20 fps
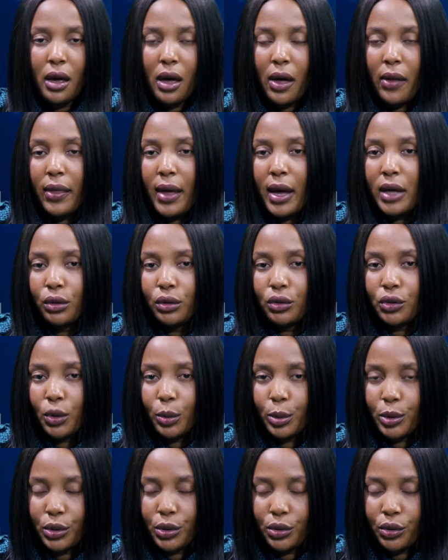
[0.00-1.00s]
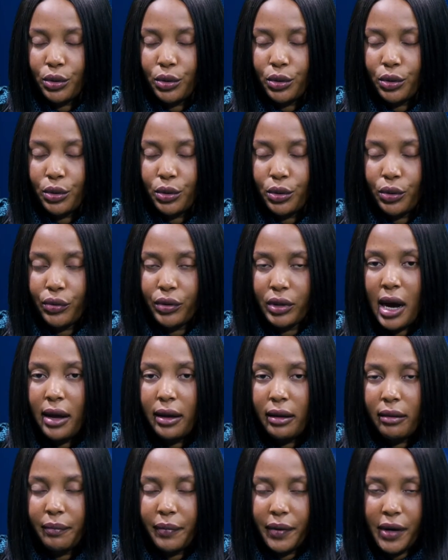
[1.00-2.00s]
And that's all the top stories. I
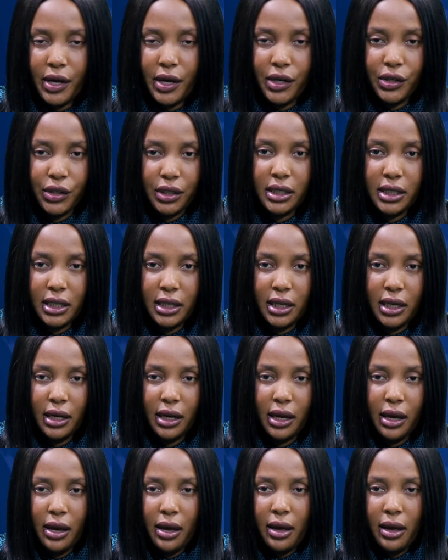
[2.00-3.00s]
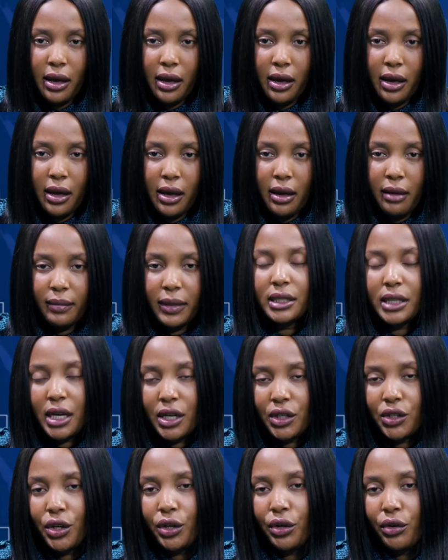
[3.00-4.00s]
am Patient City. Please
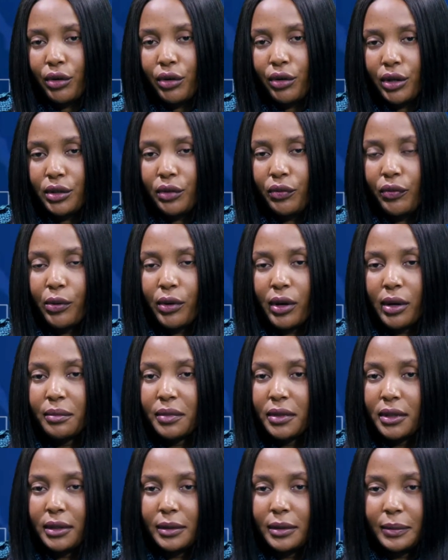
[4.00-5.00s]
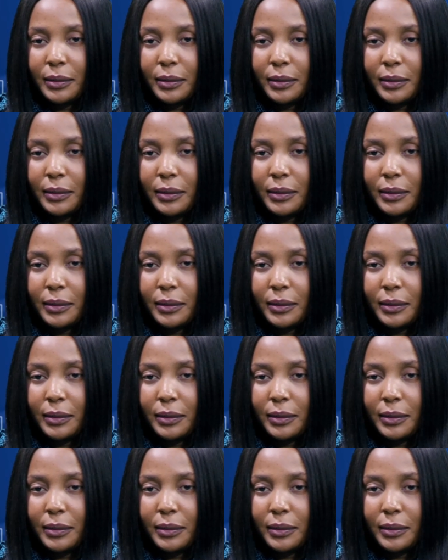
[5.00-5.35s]
enjoy the rest of our programs.